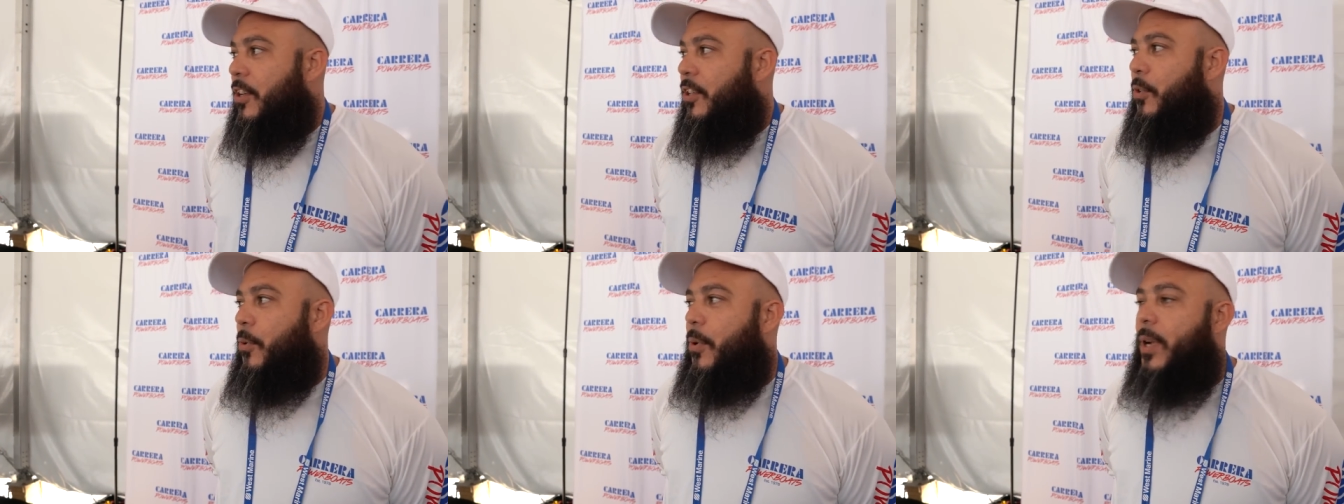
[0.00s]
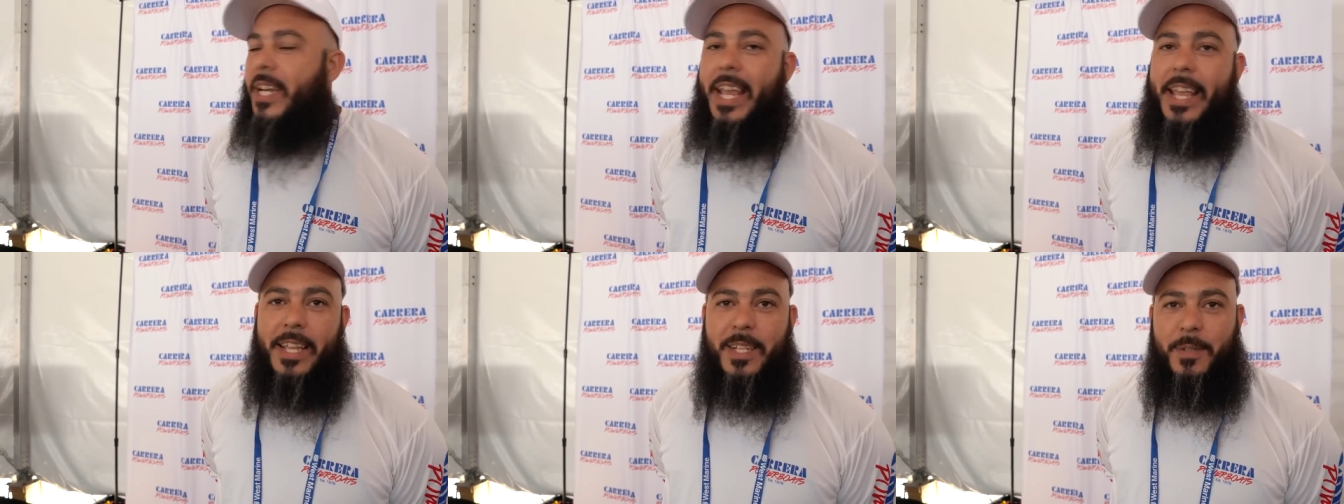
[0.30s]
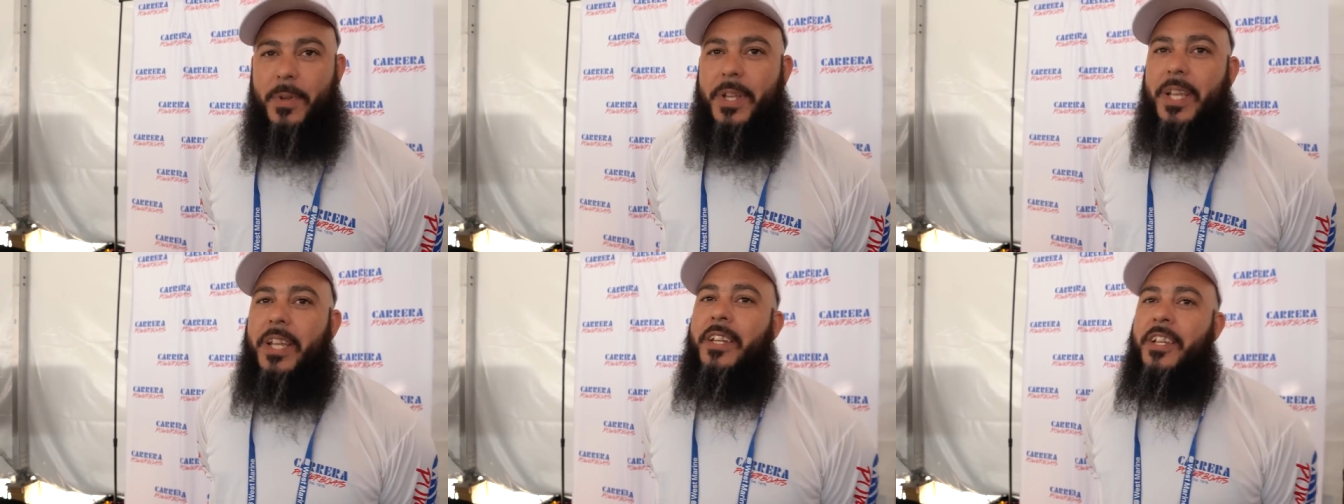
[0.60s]
Three days
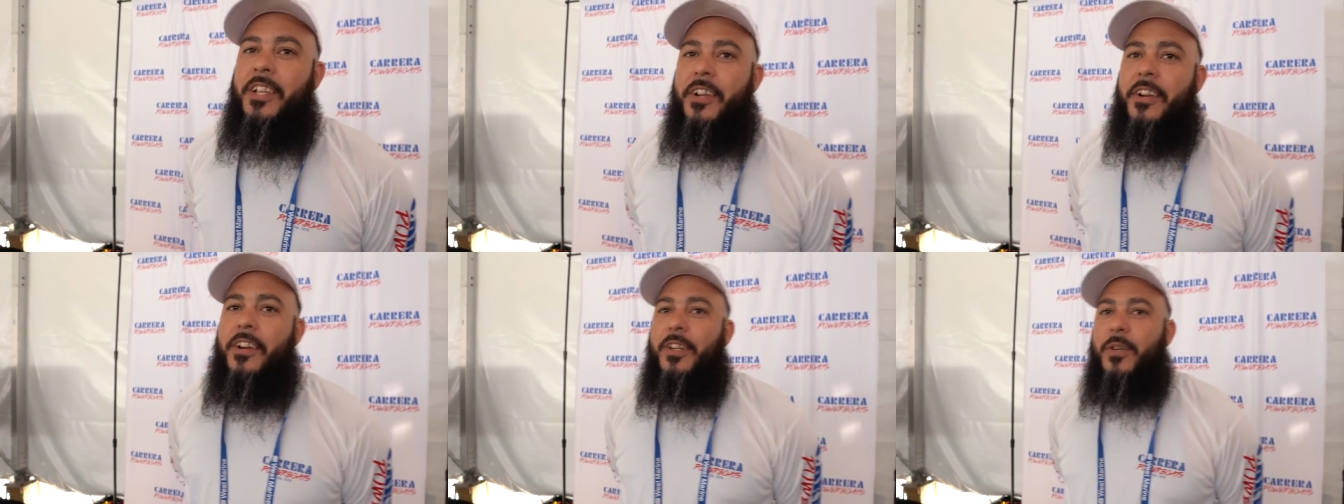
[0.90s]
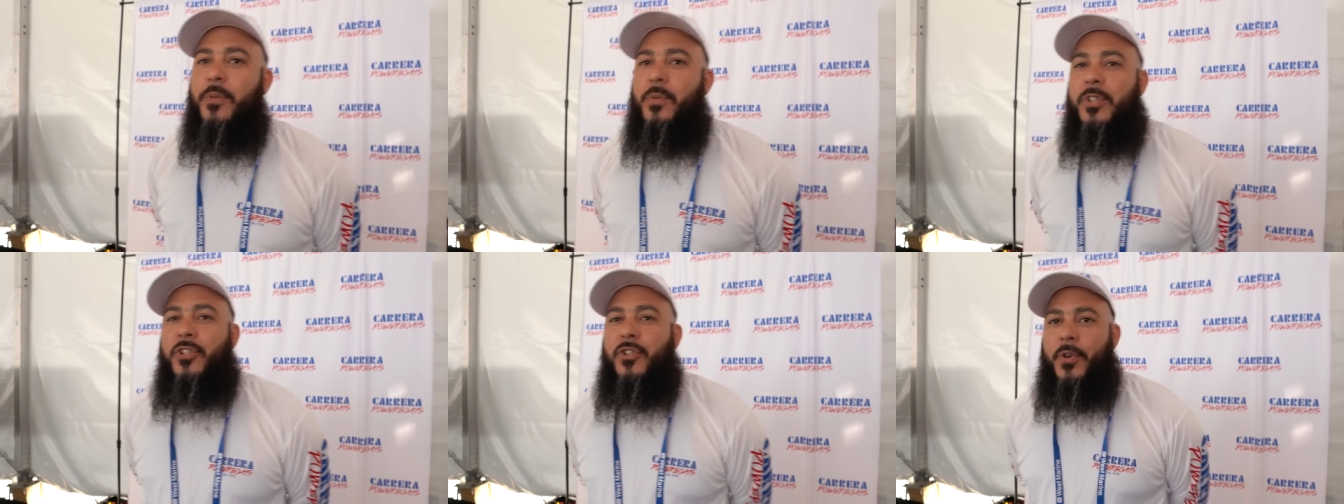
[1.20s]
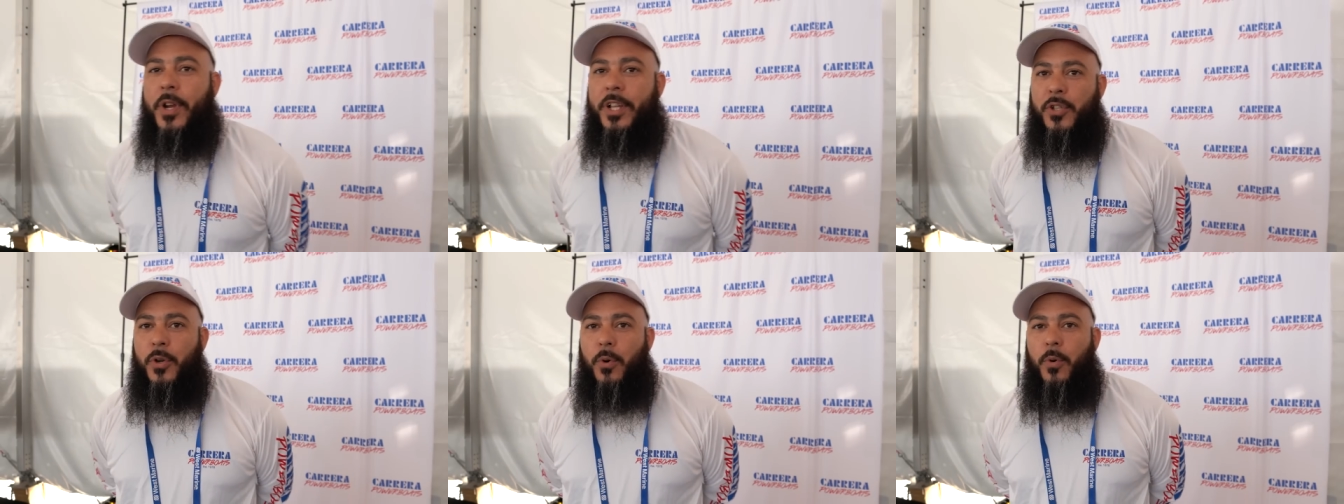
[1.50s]
being here, he went
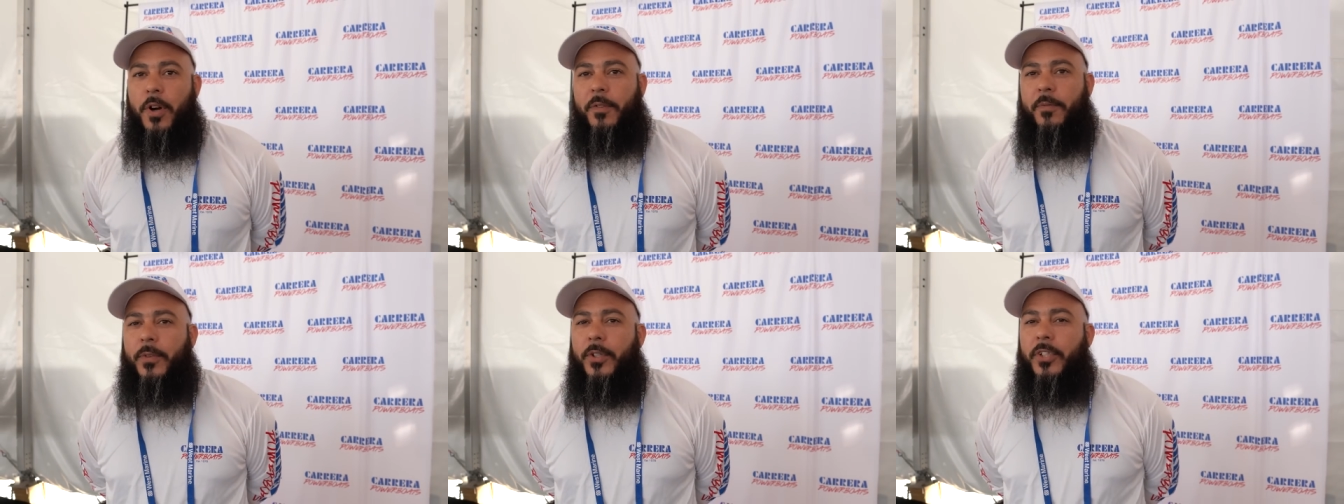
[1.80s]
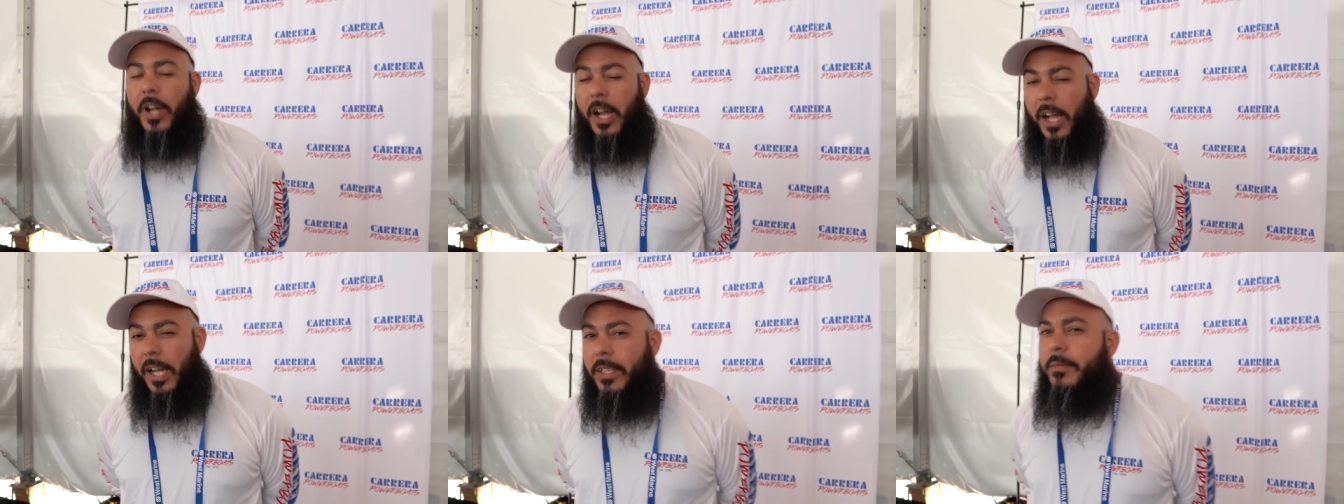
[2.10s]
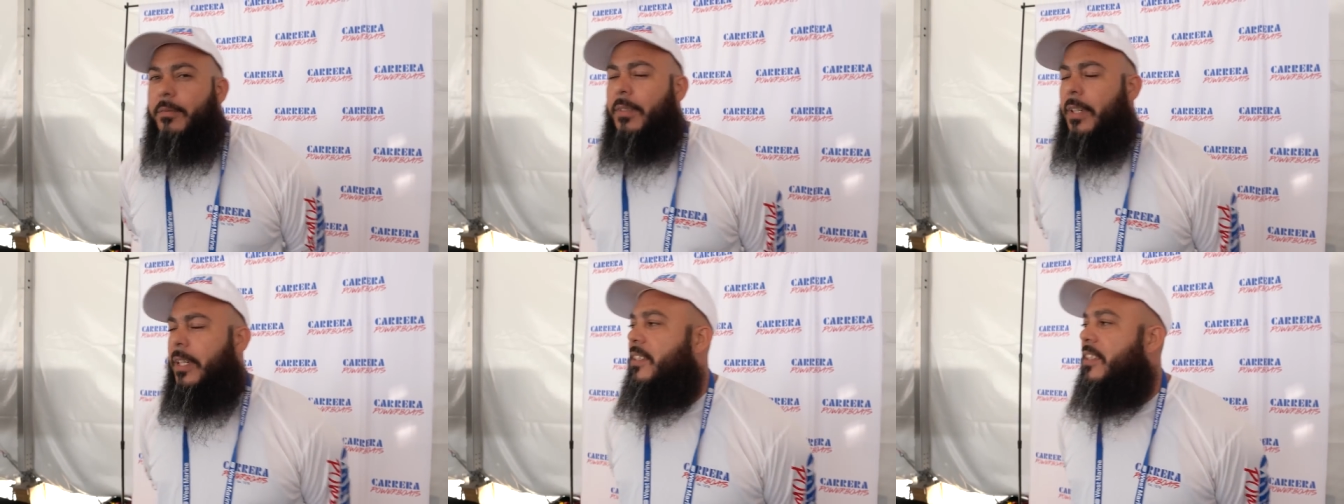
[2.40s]
straight to work for Don
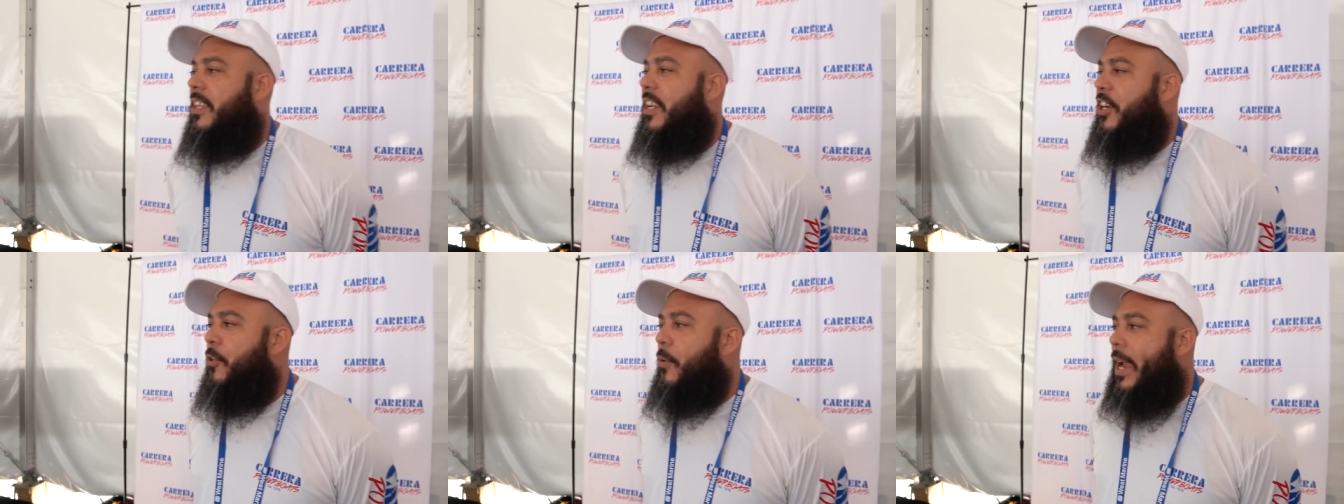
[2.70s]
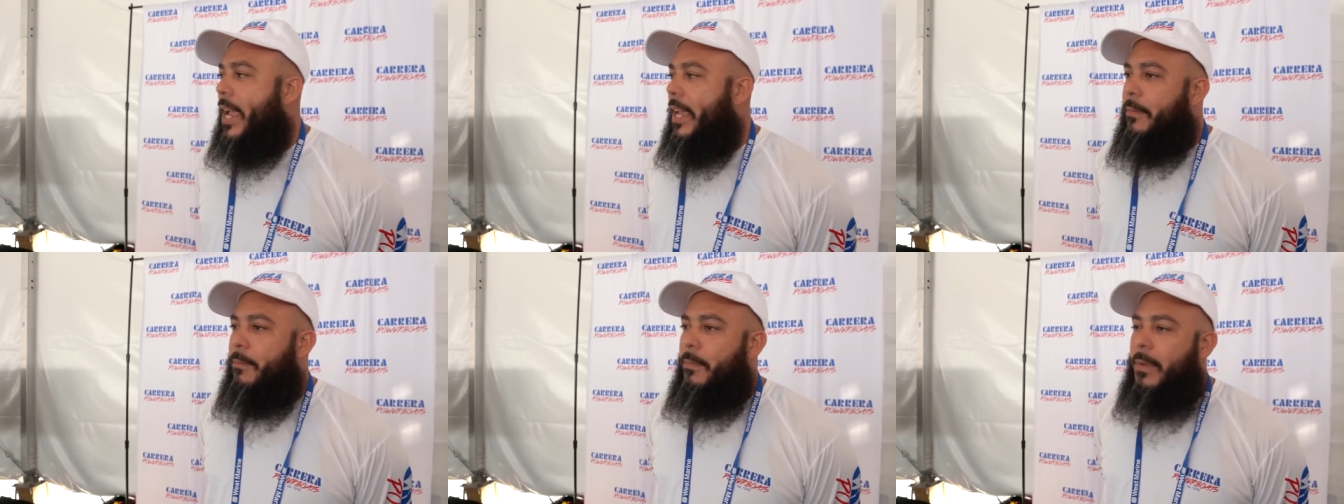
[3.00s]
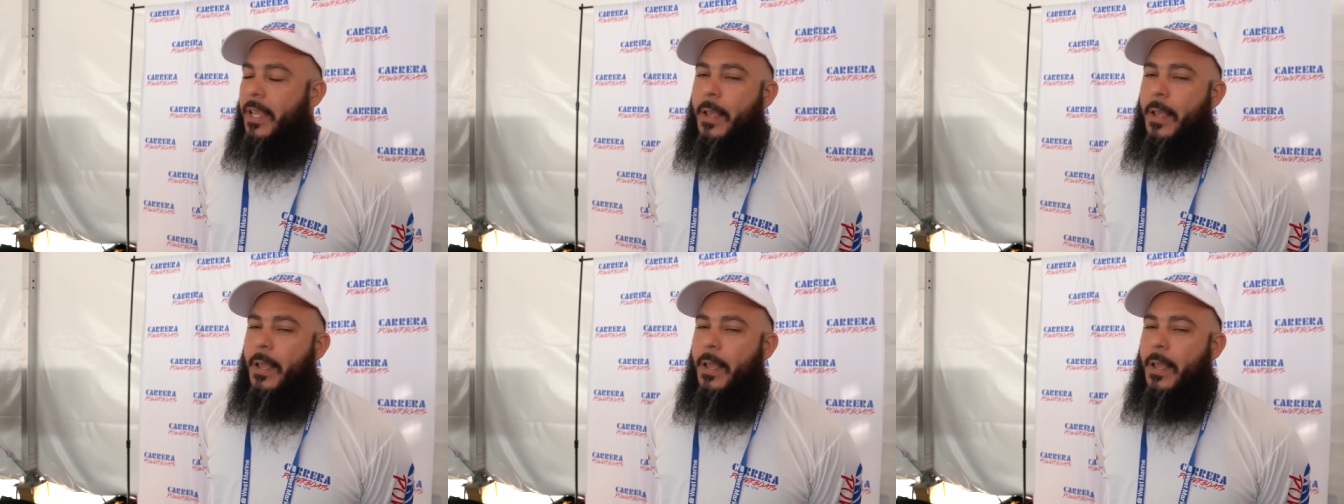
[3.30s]
Cigarette,